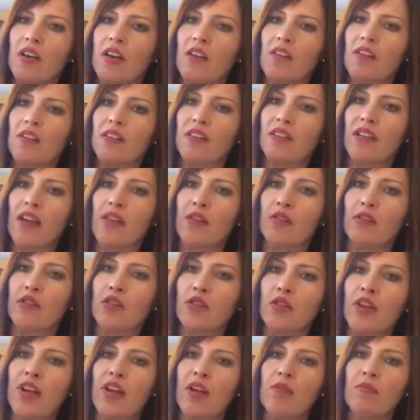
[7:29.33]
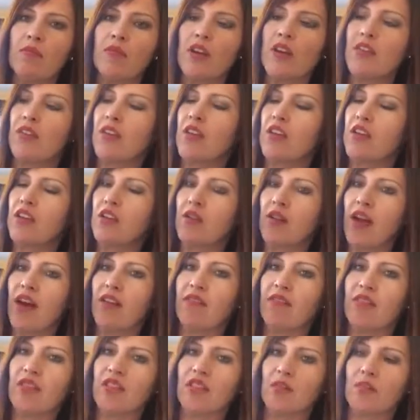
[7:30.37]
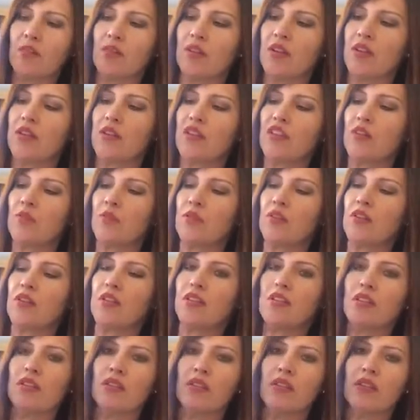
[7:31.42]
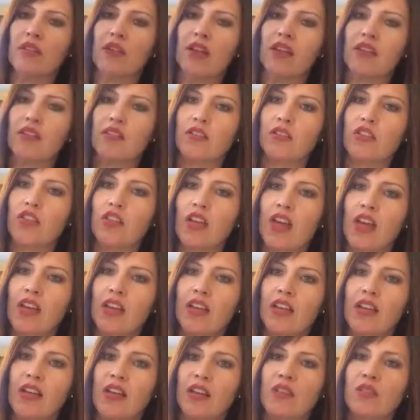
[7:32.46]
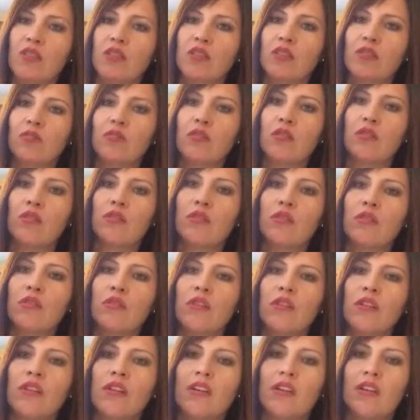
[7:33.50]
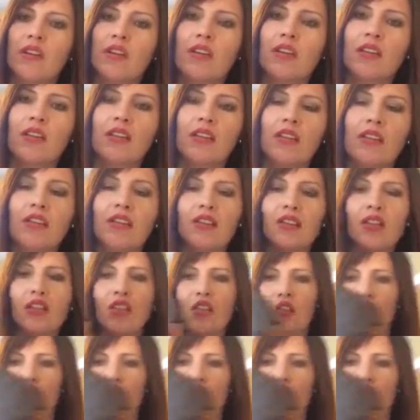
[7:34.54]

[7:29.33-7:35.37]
of this leather trim, and then you have the zipper. And the zipper is still nice and shiny, nice and smooth. This is a